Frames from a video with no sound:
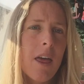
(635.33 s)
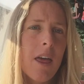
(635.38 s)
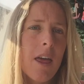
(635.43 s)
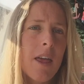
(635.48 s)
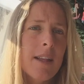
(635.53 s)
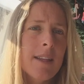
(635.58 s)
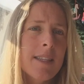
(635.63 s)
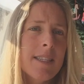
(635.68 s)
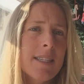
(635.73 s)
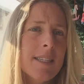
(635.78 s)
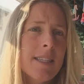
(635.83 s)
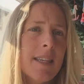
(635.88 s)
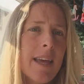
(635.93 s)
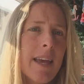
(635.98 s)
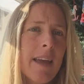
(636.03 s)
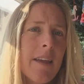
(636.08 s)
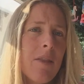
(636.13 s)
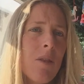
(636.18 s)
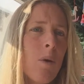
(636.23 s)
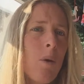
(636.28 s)
it's
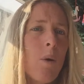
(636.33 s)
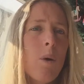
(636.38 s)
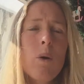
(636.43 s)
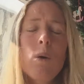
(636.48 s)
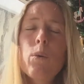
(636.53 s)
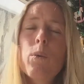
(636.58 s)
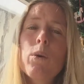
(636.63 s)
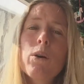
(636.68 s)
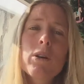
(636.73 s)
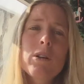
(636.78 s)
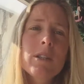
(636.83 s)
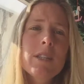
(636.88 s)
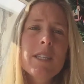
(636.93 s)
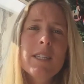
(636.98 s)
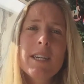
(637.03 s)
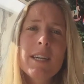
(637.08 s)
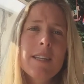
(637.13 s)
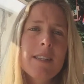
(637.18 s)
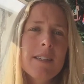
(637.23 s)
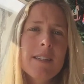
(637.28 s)
like the whole world
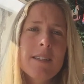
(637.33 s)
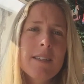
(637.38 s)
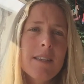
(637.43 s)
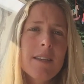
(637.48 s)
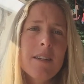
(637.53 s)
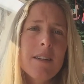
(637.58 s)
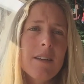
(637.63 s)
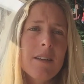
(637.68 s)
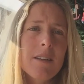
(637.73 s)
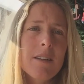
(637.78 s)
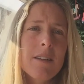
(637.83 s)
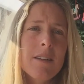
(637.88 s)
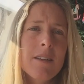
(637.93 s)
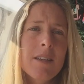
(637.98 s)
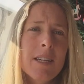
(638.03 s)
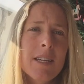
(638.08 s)
stands still.